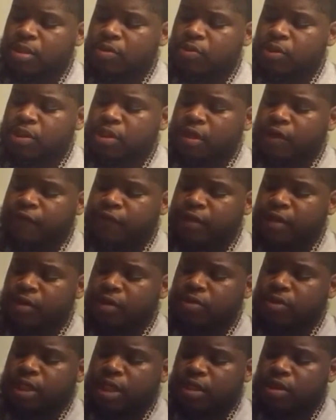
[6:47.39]
we of
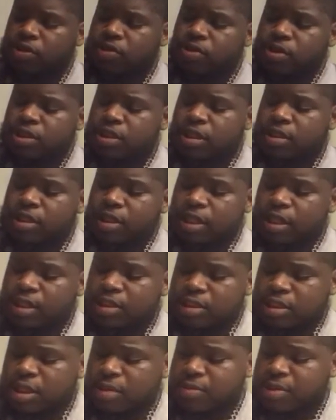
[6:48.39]
those that endure shall the
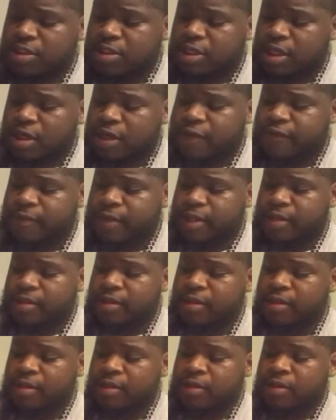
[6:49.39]
end shall be saved, man.